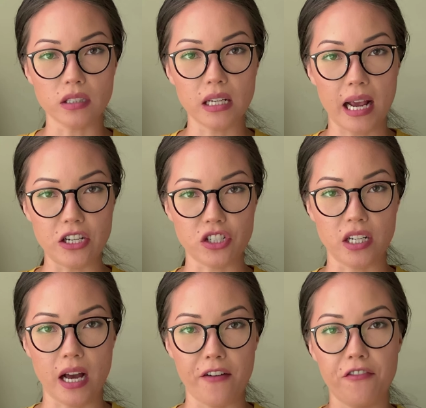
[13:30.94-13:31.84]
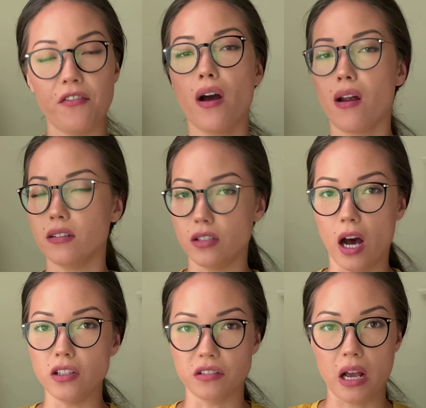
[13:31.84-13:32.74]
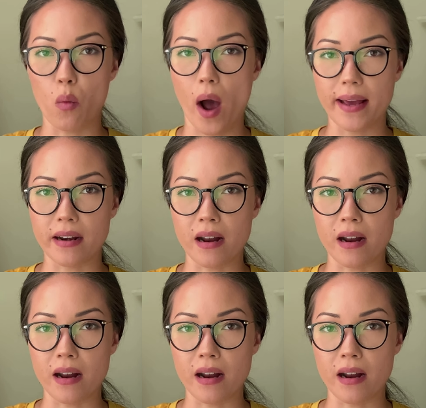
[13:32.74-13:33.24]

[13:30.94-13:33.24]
looking Asian enough, not looking white